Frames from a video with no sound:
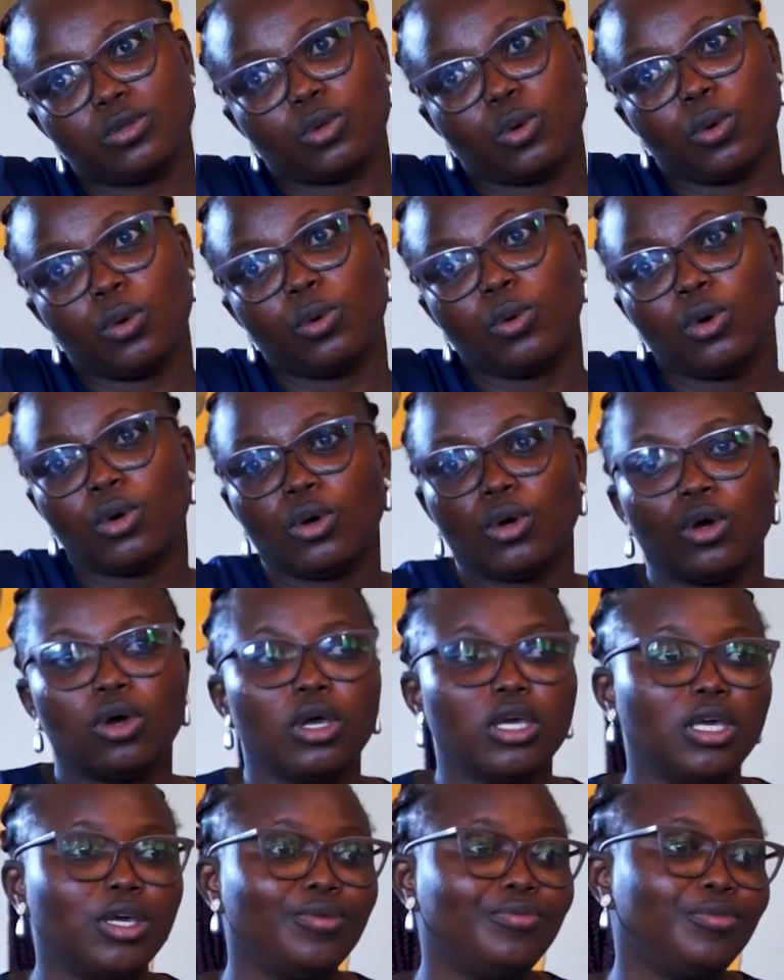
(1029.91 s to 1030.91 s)
tall.
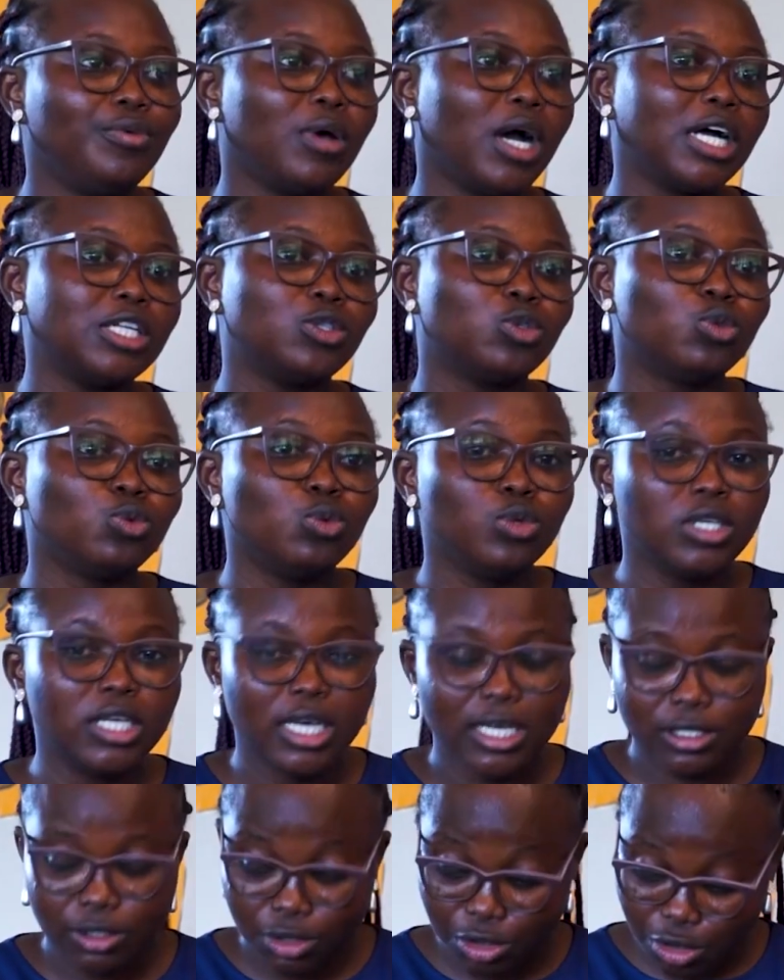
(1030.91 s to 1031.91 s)
If you are 2
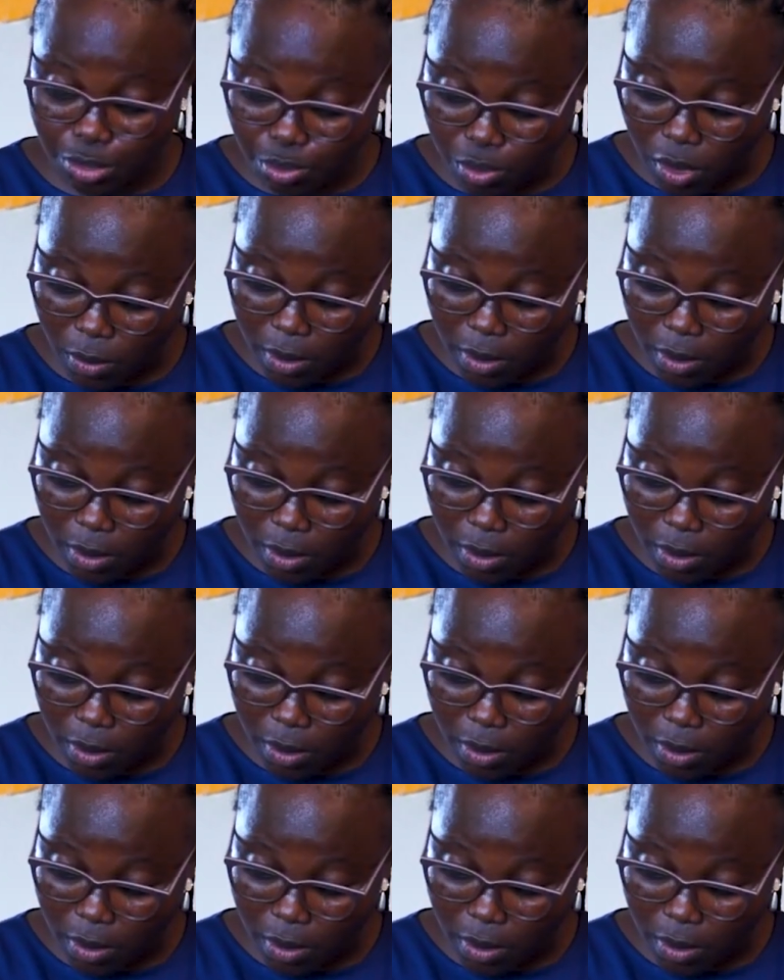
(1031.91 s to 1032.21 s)
years, you should